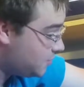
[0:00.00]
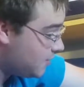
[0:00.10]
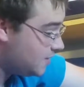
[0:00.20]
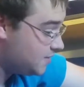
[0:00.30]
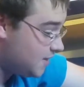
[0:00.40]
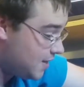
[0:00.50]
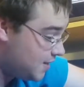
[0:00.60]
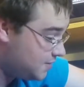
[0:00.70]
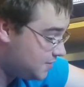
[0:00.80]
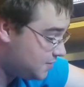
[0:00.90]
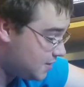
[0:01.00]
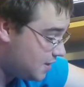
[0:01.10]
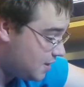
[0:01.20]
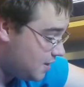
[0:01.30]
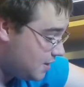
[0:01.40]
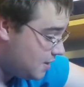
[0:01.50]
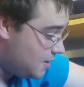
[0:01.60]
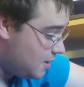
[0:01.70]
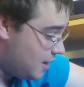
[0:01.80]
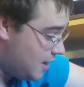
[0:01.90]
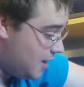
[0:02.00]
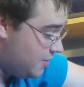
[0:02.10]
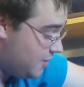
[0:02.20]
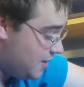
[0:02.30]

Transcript: is yes. And the